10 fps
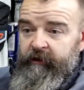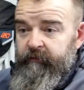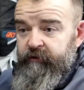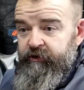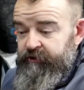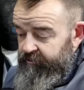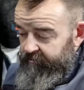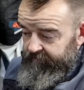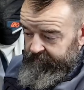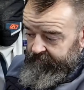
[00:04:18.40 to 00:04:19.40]
able to
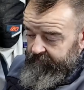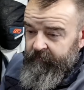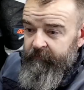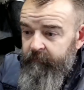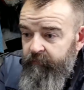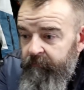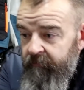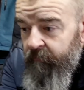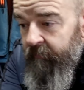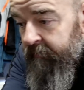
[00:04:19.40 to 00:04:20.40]
see,
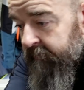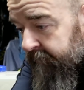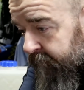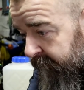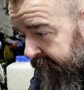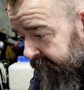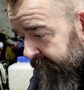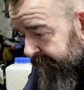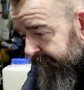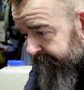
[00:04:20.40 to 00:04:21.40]
probably will, here, come here you.